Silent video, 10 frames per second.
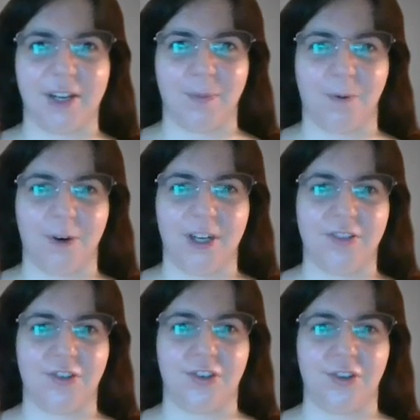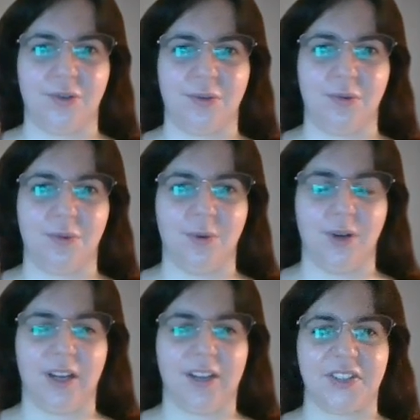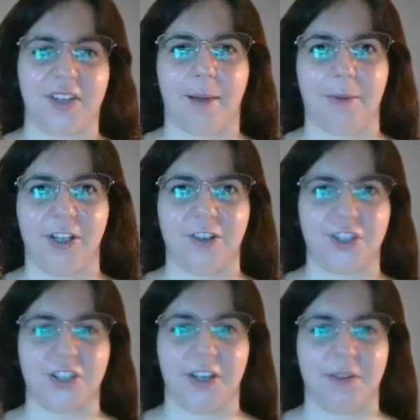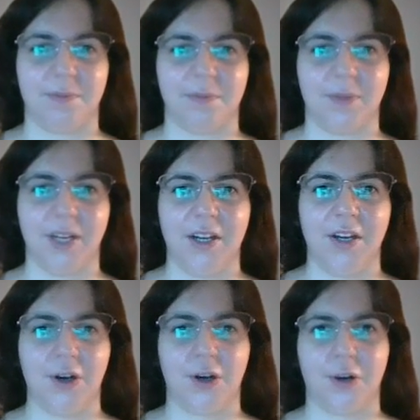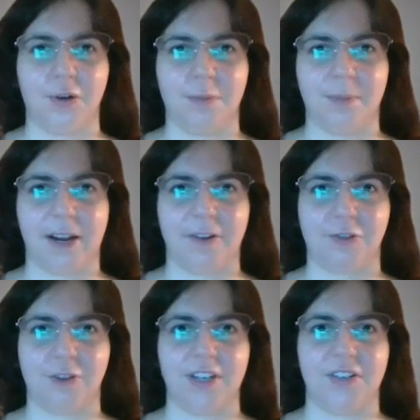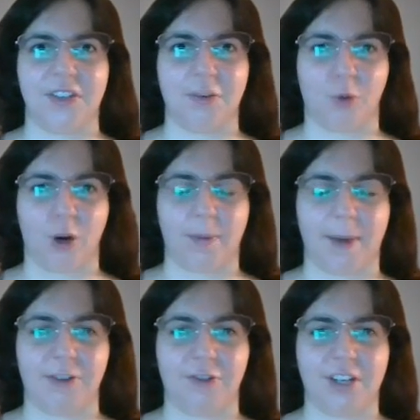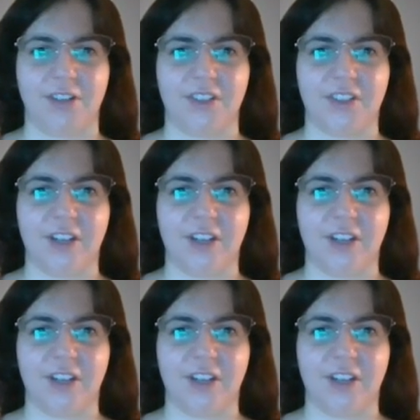a point to establish some home boundaries and work boundaries.